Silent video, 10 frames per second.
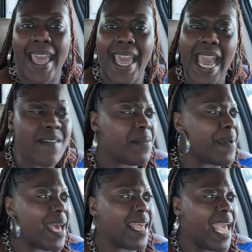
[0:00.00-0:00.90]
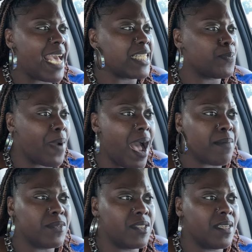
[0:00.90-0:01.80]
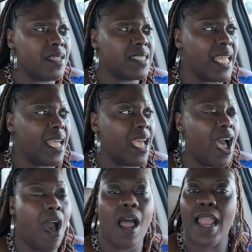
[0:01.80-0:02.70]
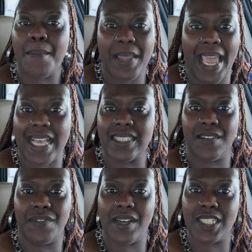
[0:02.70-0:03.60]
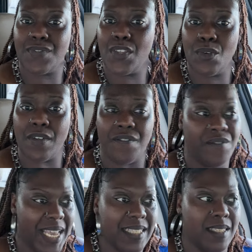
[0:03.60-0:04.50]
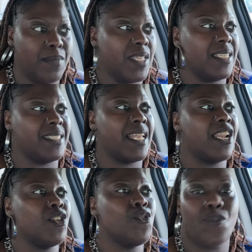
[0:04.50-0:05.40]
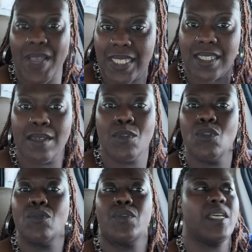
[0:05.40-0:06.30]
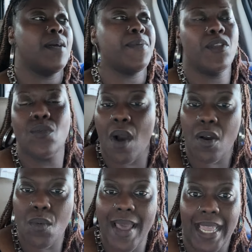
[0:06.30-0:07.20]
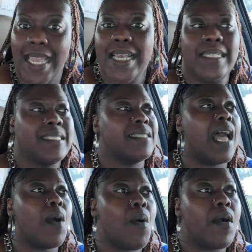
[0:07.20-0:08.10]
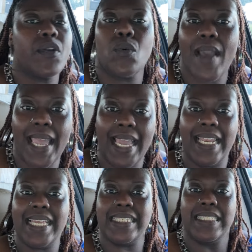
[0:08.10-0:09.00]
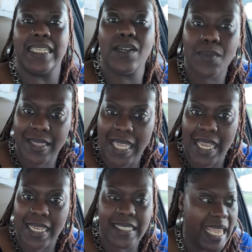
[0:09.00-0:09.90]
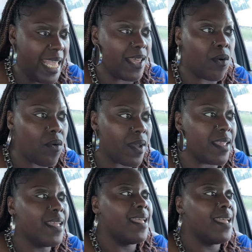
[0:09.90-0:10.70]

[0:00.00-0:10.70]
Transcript: everybody has problems, you know what I'm saying? All I be asking for is for you to fix them. And instead of you fixing them, you get up and you walk away. Stop walking away and let's deal with things head on